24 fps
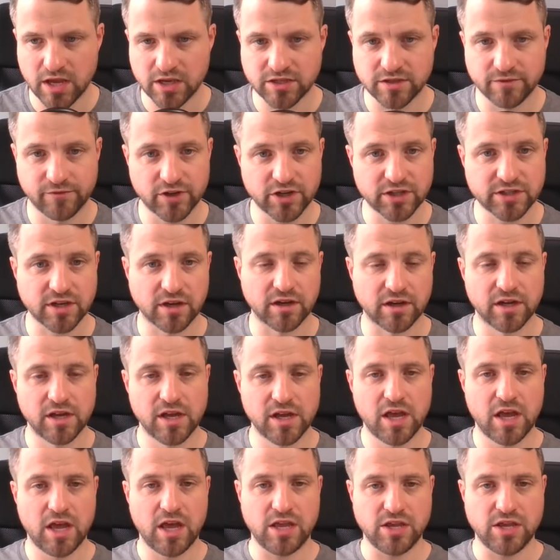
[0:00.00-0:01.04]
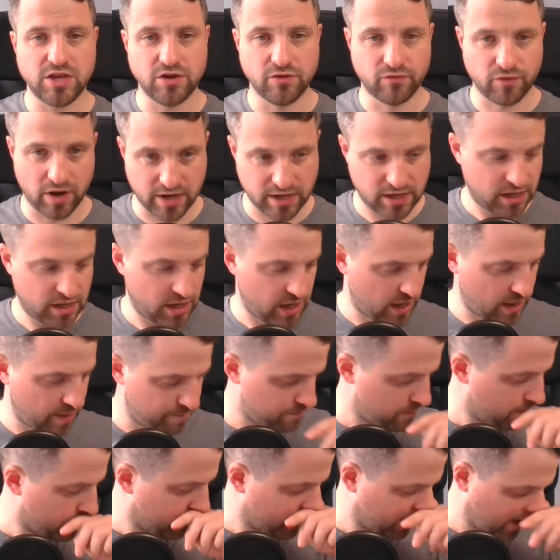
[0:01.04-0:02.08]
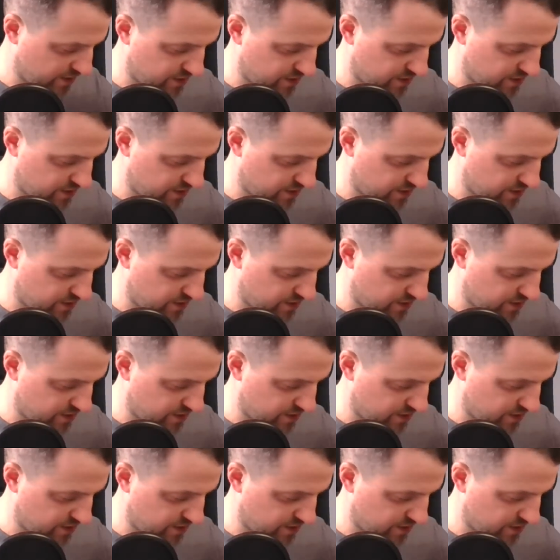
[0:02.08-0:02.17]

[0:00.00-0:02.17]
So, Vonatar, you're right. Um,